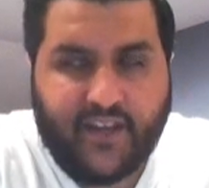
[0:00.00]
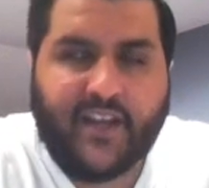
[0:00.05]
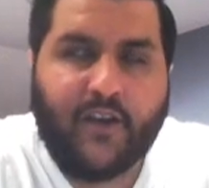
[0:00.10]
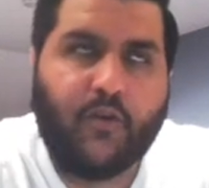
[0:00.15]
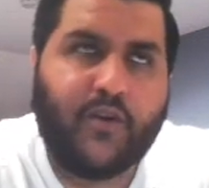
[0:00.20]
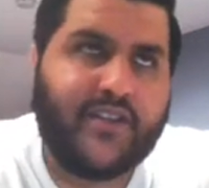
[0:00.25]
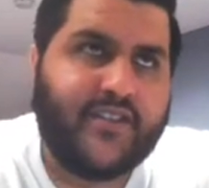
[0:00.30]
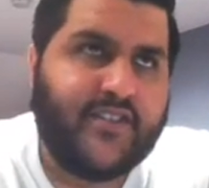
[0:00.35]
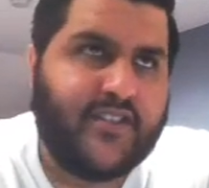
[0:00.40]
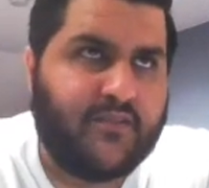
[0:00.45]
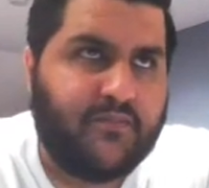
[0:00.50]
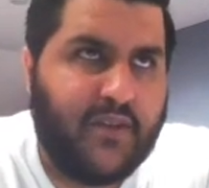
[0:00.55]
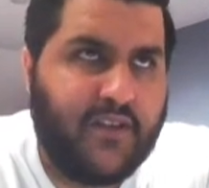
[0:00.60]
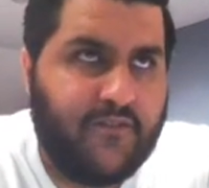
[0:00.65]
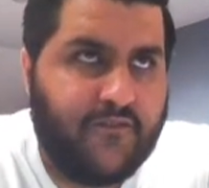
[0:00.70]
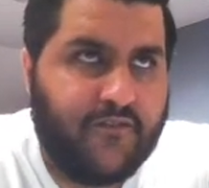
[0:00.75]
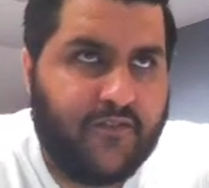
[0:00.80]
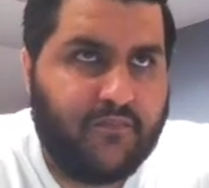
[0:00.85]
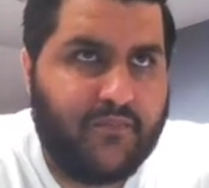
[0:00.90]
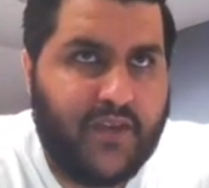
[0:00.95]
Now, what does this
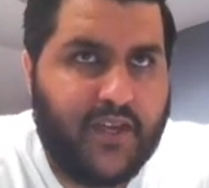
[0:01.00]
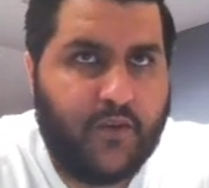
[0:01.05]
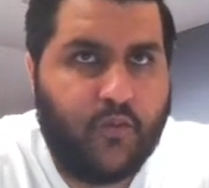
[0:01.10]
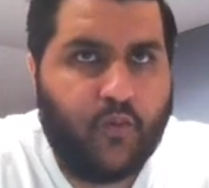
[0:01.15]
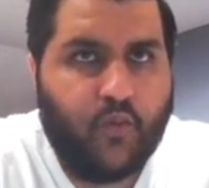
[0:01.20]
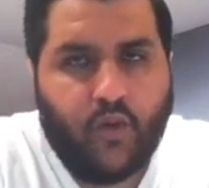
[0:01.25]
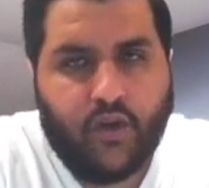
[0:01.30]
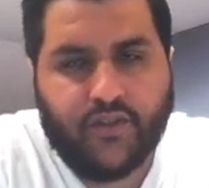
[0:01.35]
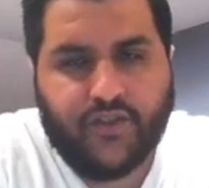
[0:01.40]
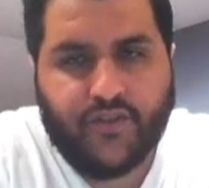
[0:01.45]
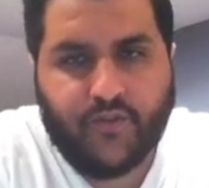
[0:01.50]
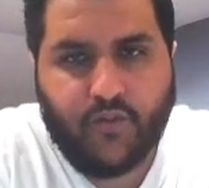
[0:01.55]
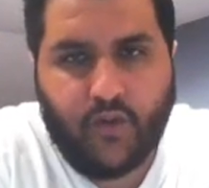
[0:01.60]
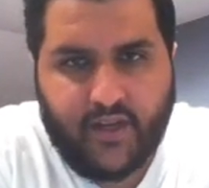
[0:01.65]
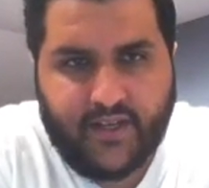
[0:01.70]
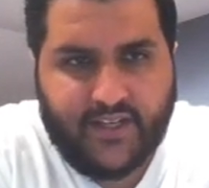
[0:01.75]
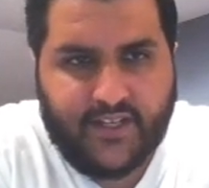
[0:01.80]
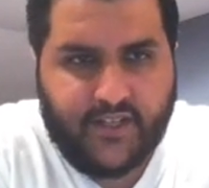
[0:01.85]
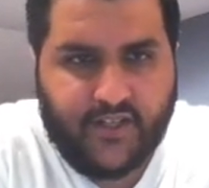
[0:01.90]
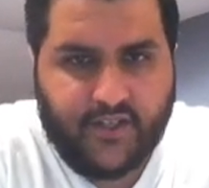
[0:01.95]
mean for me? What do
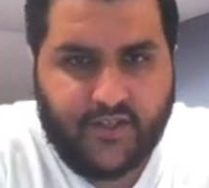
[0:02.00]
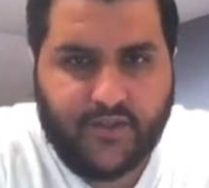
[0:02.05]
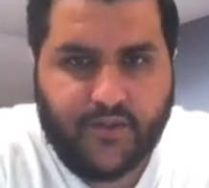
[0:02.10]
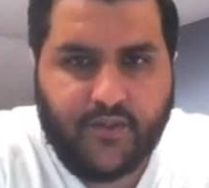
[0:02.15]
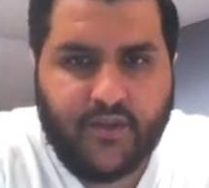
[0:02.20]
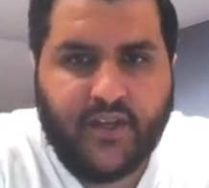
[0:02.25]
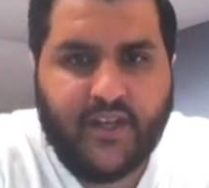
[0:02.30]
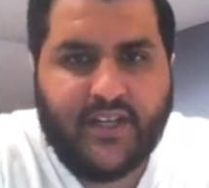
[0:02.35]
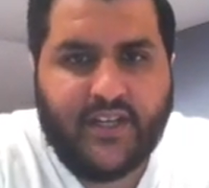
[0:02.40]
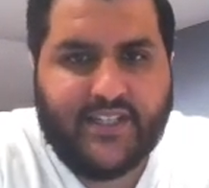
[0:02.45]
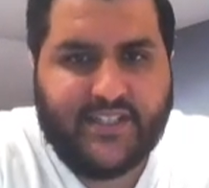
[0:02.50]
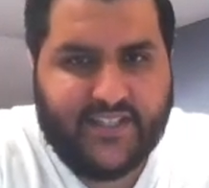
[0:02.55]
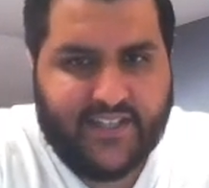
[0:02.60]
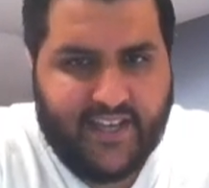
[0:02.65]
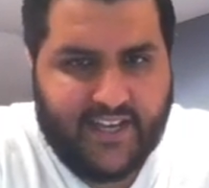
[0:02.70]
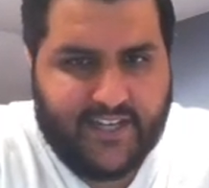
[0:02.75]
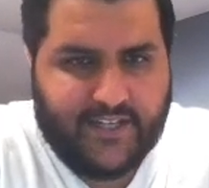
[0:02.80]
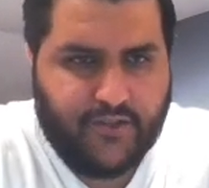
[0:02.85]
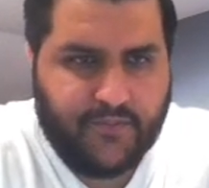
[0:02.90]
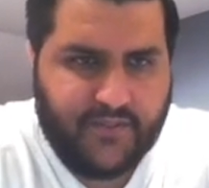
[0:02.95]
I need to do to
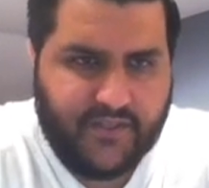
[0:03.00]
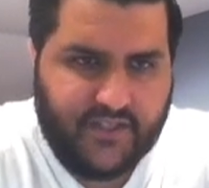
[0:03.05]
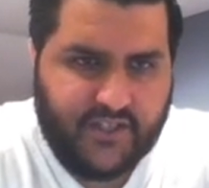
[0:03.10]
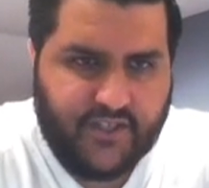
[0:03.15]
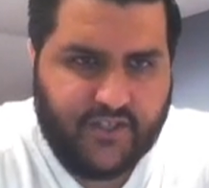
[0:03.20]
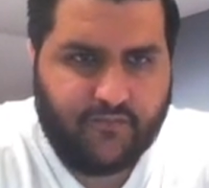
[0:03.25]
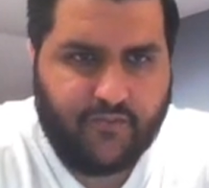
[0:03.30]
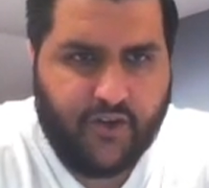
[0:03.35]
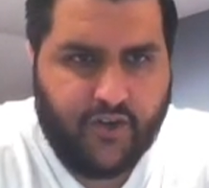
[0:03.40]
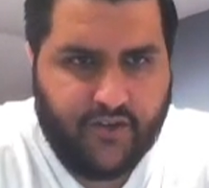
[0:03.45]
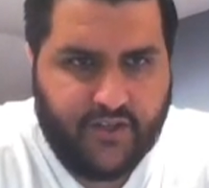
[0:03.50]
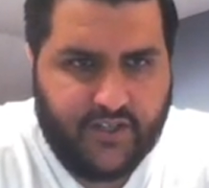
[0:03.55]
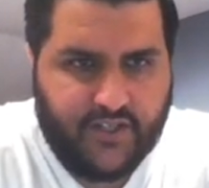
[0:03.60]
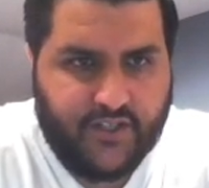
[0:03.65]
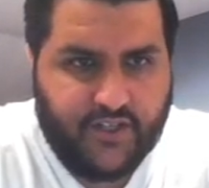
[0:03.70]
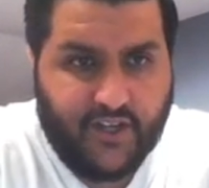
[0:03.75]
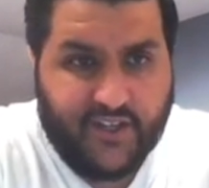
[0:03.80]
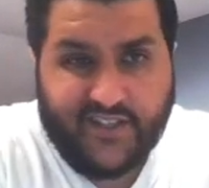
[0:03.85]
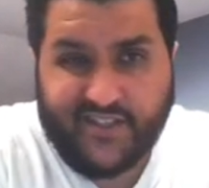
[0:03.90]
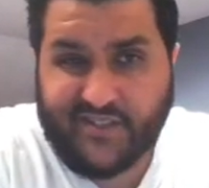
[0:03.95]
get to a position where I need
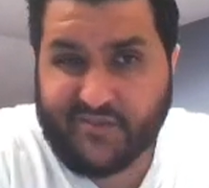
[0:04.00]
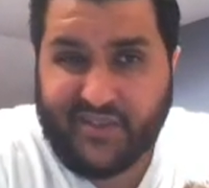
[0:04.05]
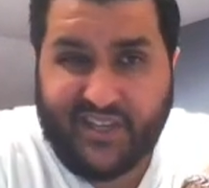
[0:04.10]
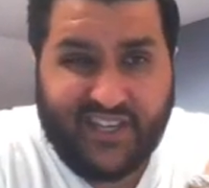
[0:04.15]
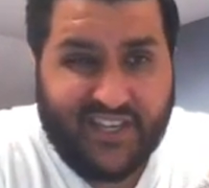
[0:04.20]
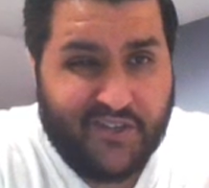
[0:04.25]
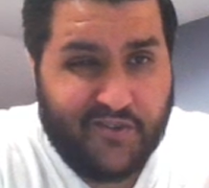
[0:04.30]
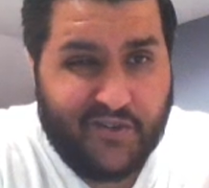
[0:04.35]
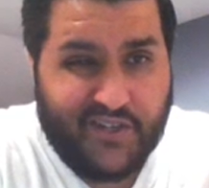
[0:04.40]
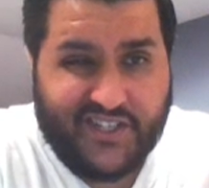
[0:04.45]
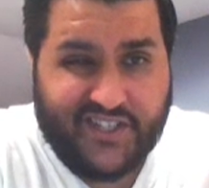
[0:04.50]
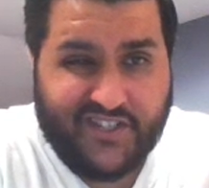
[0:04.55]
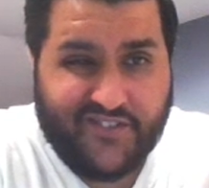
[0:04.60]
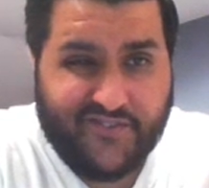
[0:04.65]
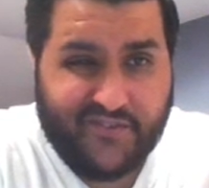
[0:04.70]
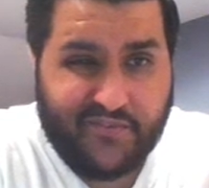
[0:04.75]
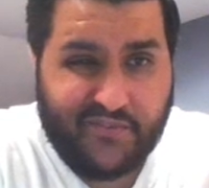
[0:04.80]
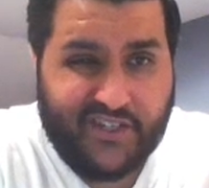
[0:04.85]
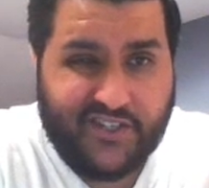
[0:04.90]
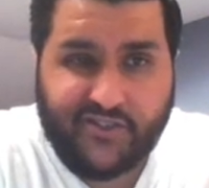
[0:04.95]
to go? There's some key questions
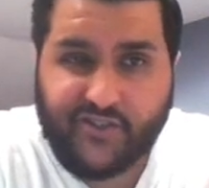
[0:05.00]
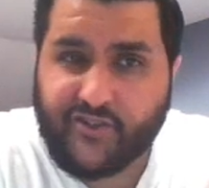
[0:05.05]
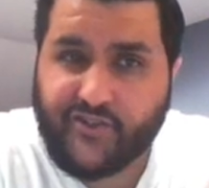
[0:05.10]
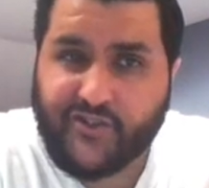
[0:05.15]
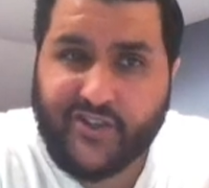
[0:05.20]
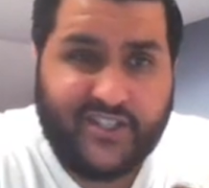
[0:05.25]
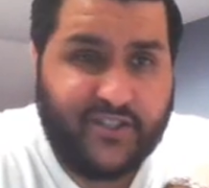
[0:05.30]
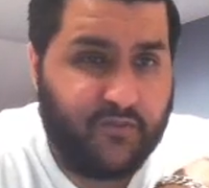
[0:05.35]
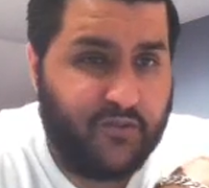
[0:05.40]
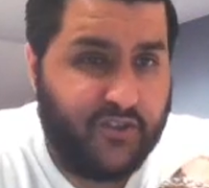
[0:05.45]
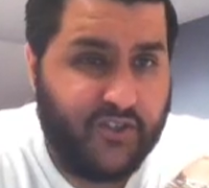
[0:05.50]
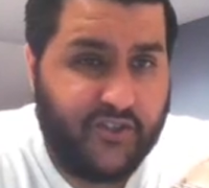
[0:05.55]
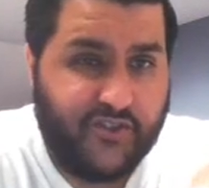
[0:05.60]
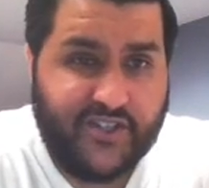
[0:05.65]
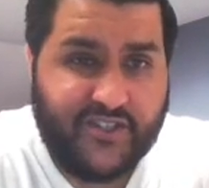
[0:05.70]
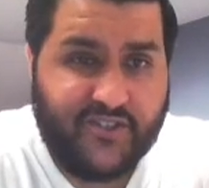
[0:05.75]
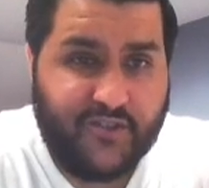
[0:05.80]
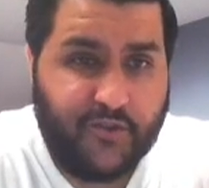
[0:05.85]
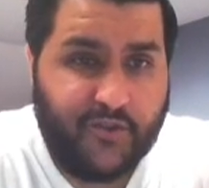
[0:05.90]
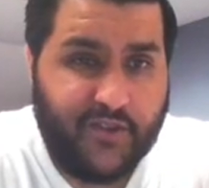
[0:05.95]
for me to address. We'll
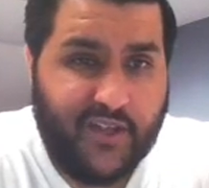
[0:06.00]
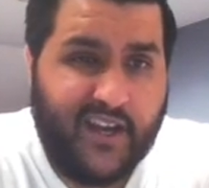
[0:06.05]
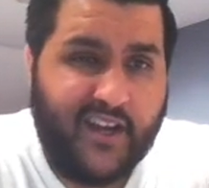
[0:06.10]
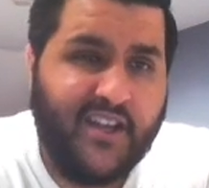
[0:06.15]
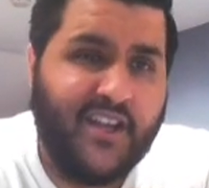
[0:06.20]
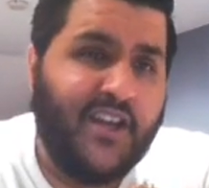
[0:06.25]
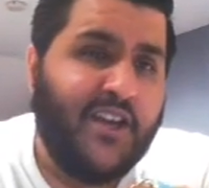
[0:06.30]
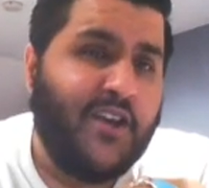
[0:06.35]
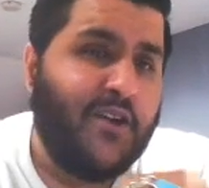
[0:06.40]
address all that.